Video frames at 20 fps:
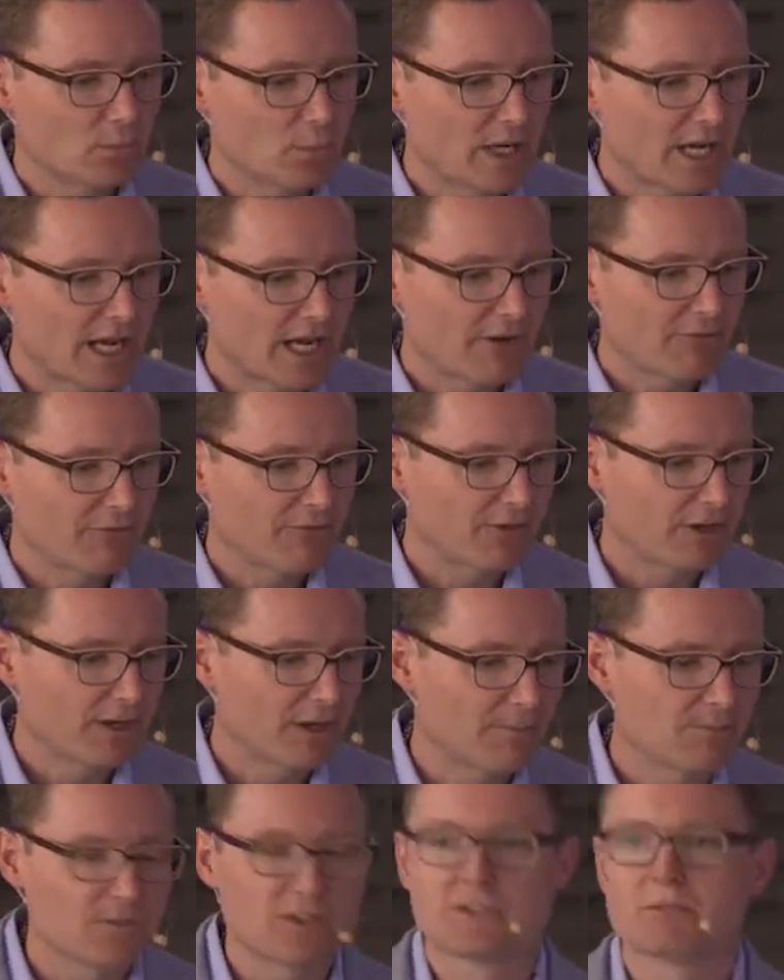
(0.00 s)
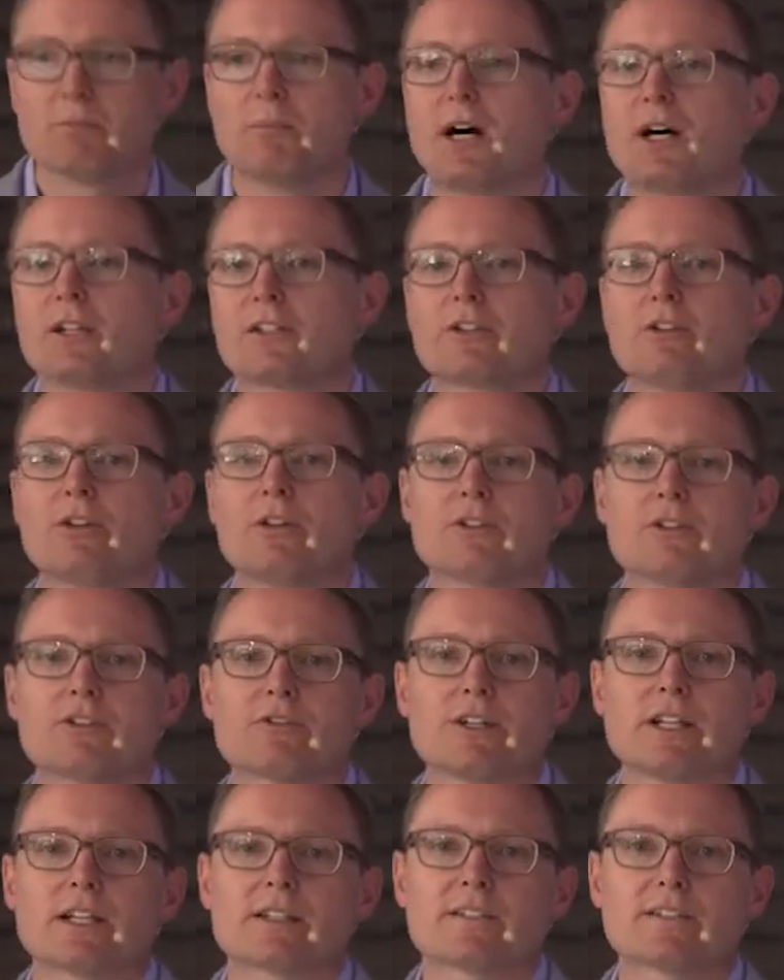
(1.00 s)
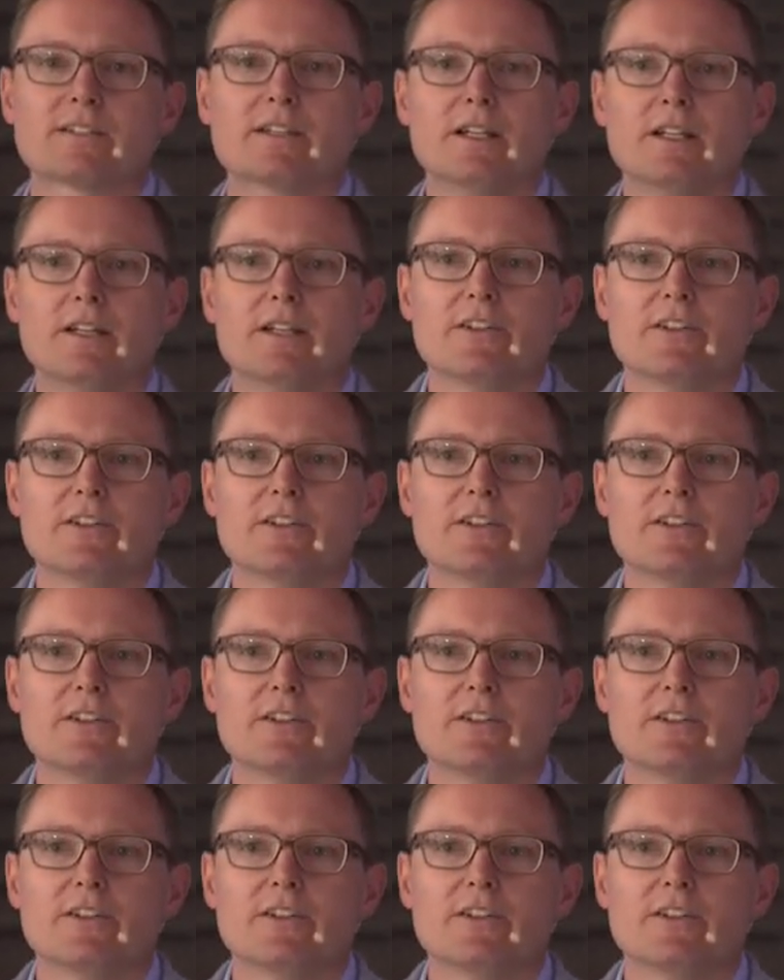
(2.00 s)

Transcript: we have the smart contracts.